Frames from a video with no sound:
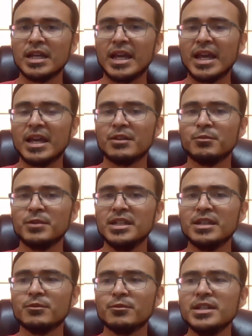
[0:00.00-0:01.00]
And we
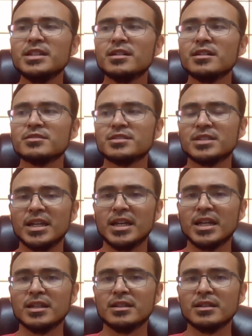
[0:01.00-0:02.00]
need we need to
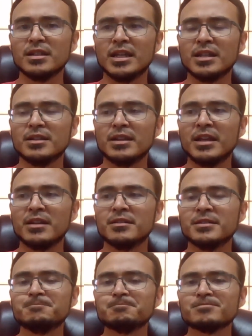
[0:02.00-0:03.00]
understand and and